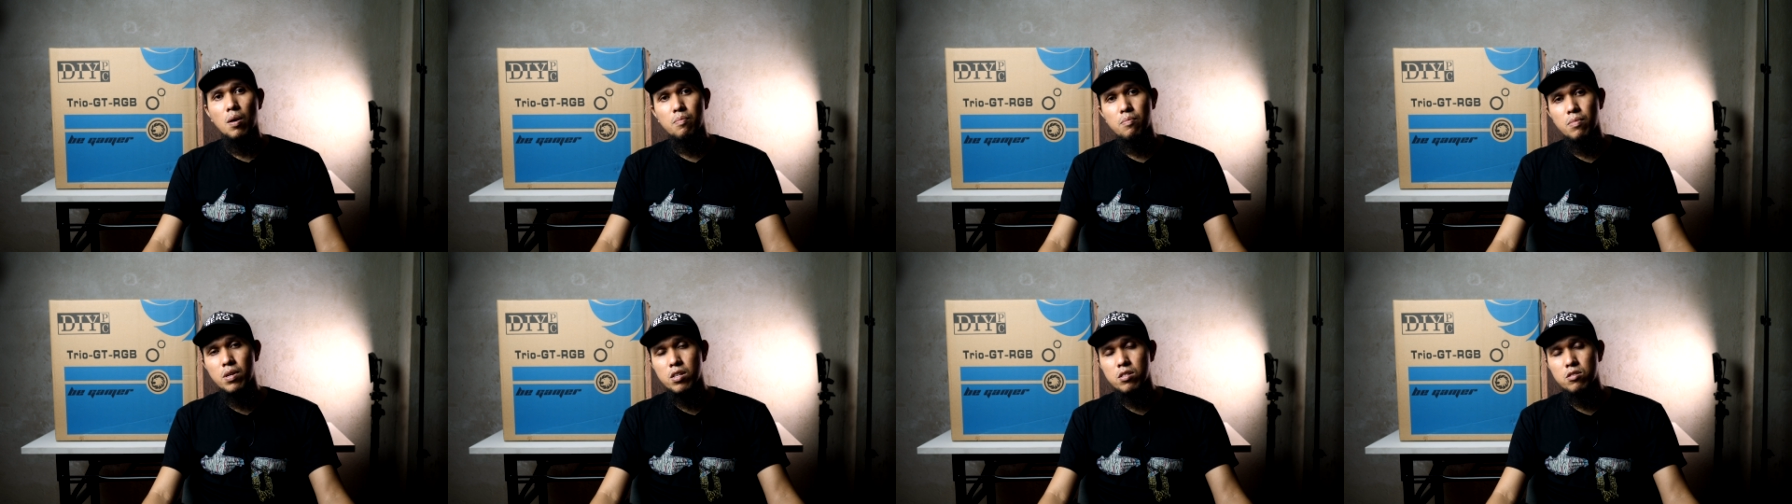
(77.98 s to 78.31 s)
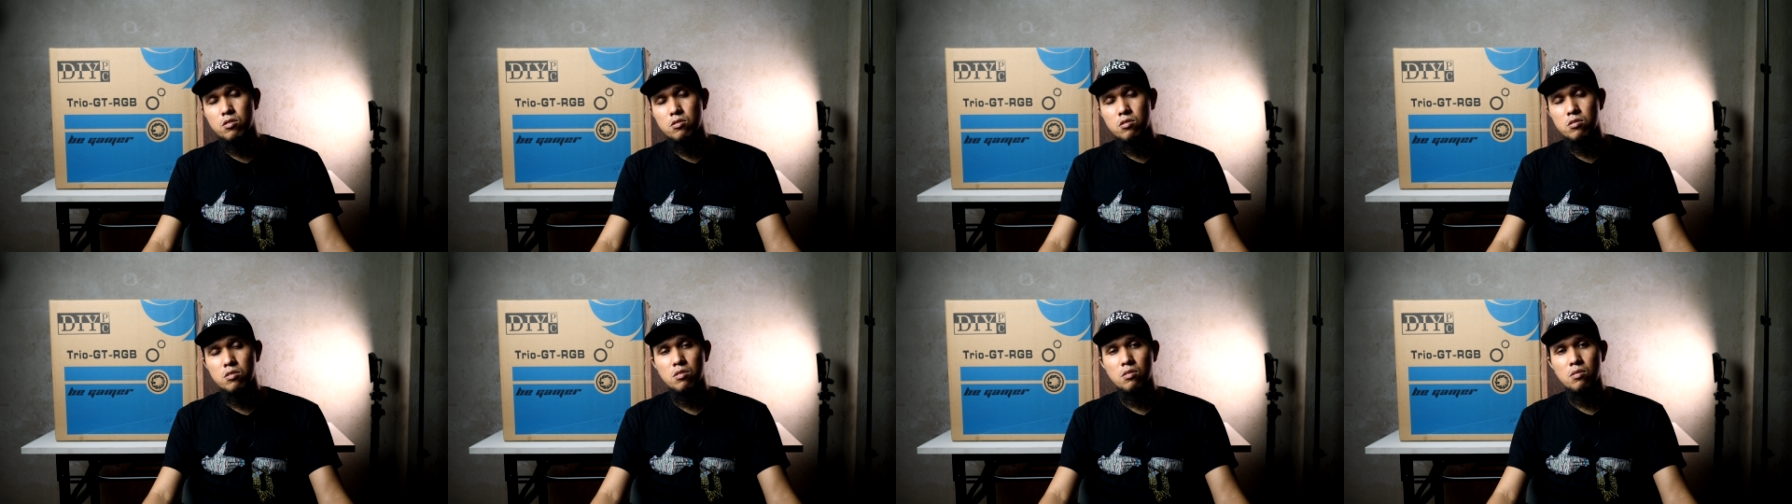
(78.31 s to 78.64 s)
be
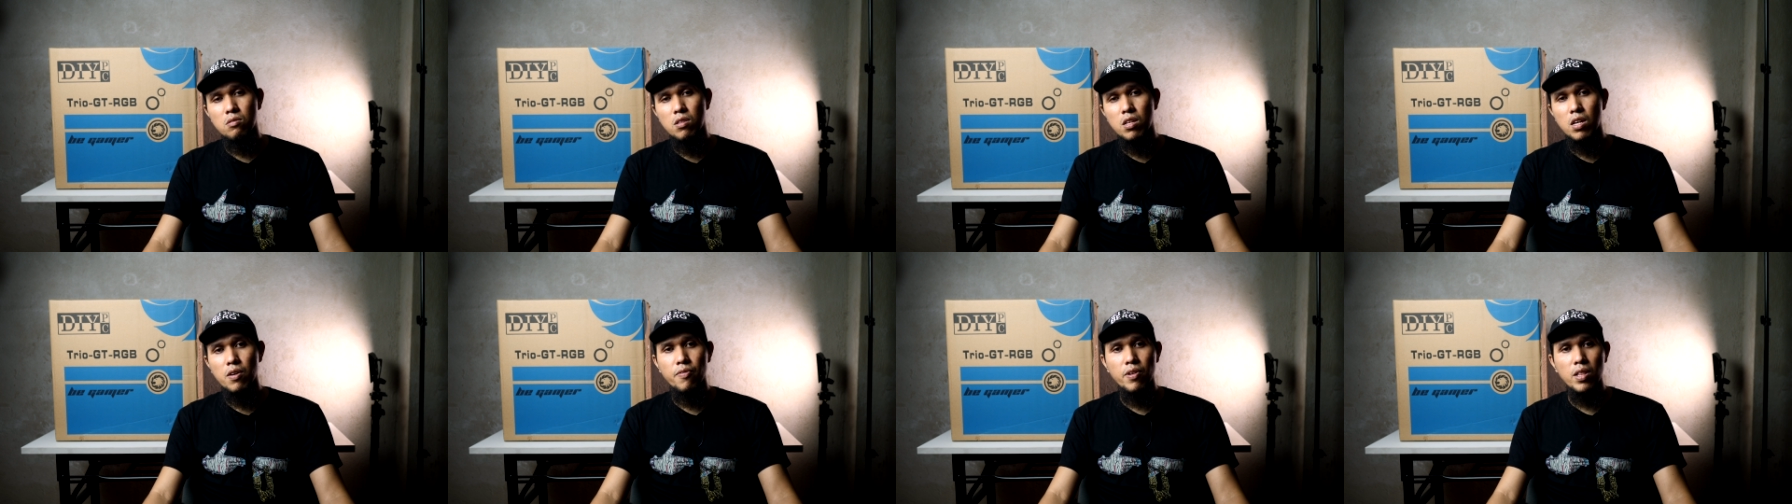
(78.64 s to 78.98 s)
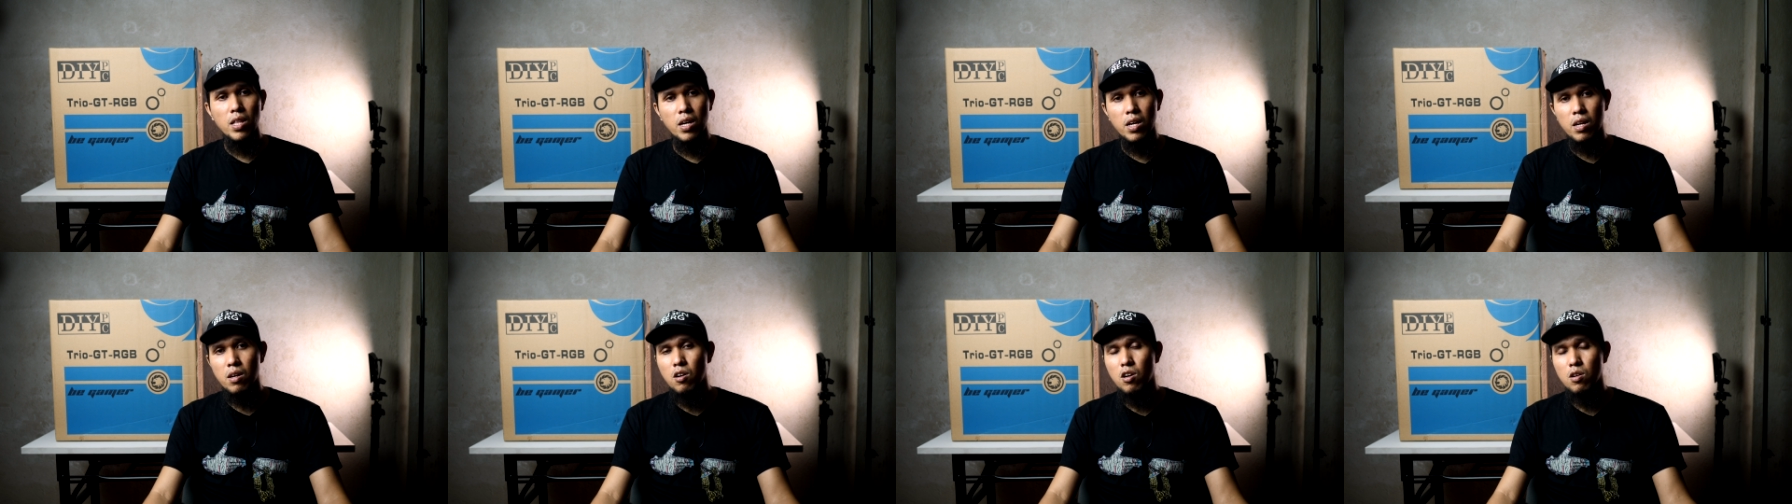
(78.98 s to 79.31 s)
sure to leave a
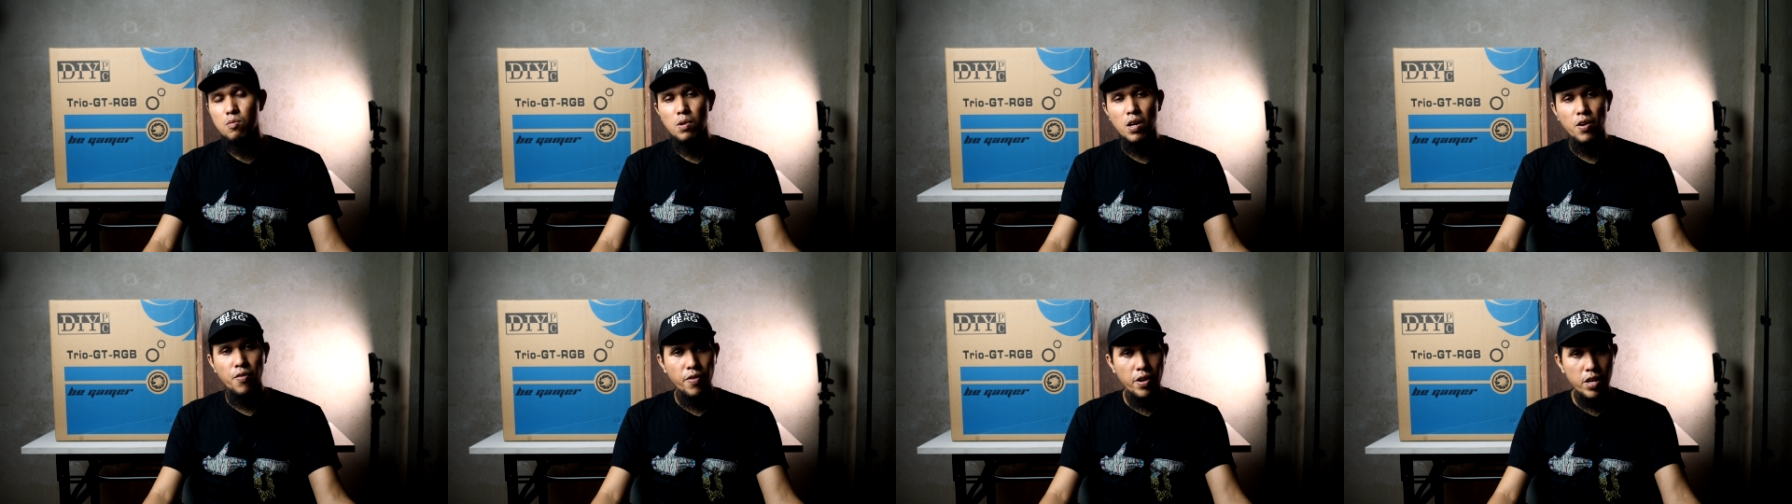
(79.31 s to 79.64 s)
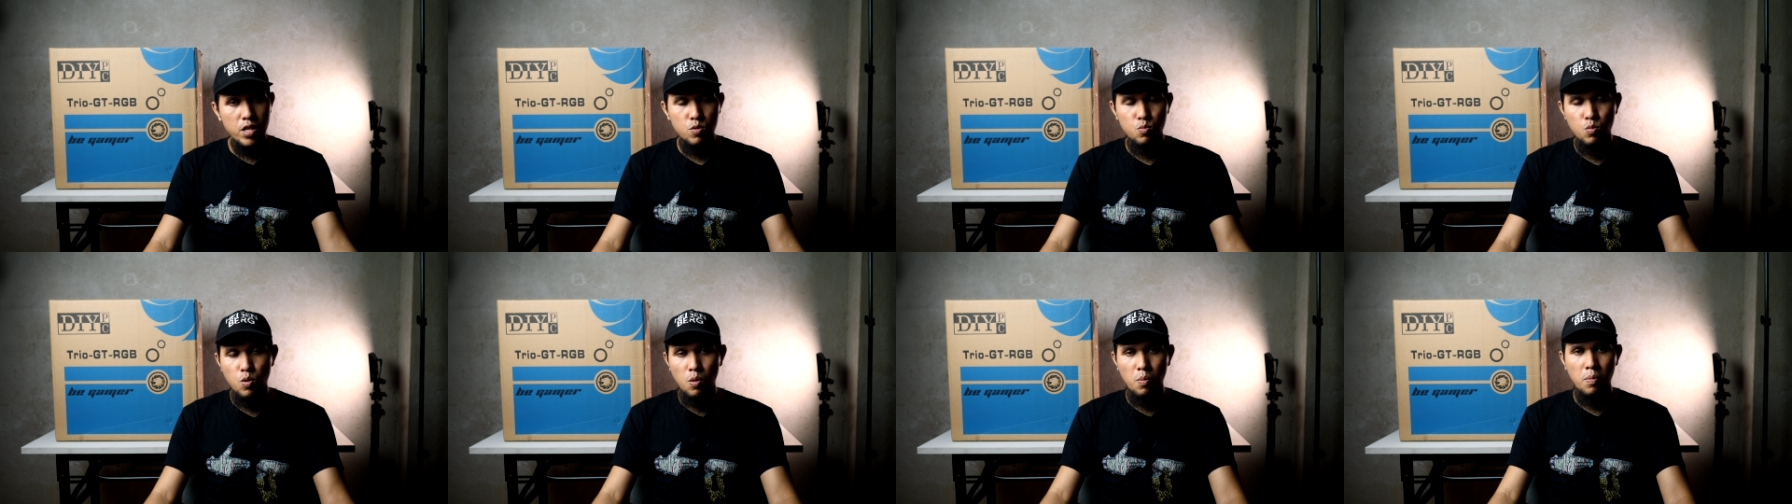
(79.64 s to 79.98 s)
like on my
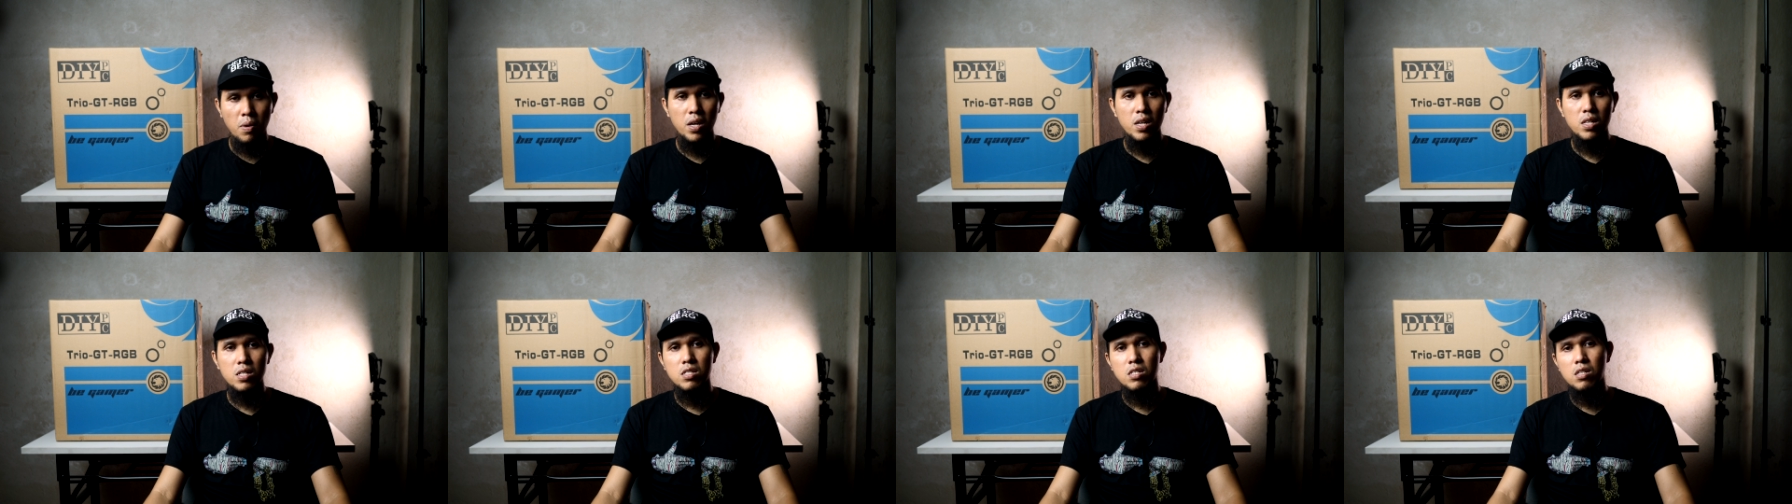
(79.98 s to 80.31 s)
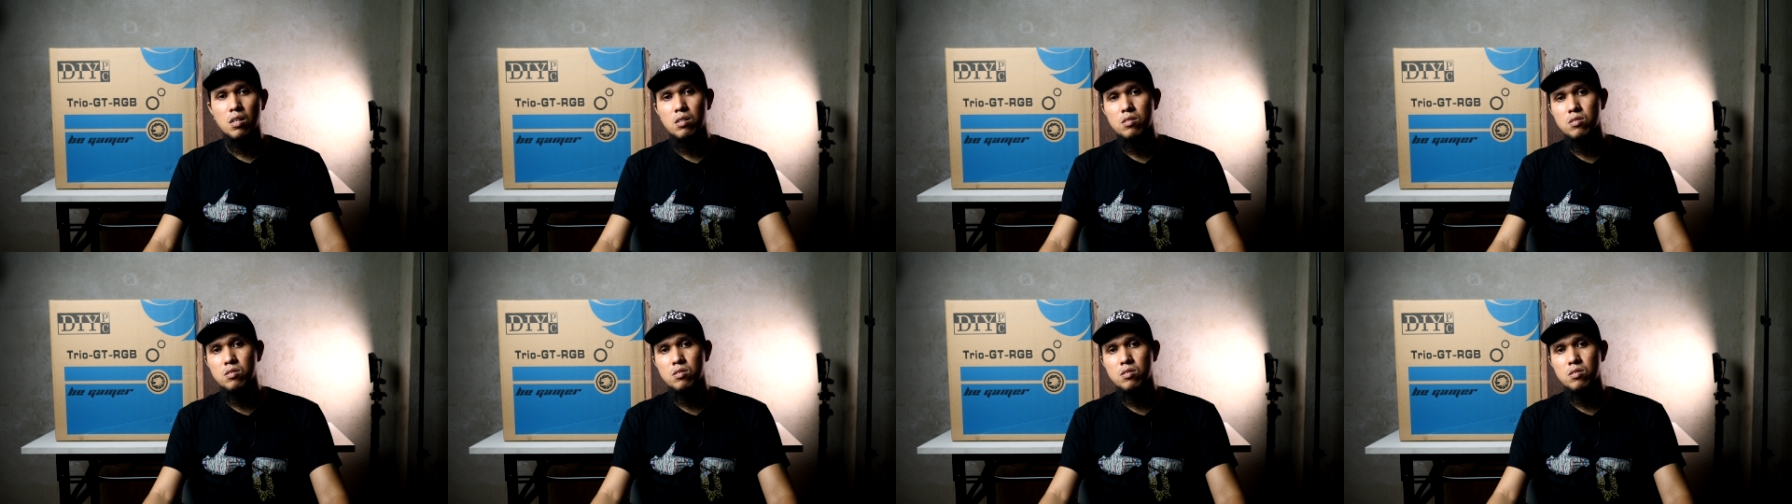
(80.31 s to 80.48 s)
Facebook page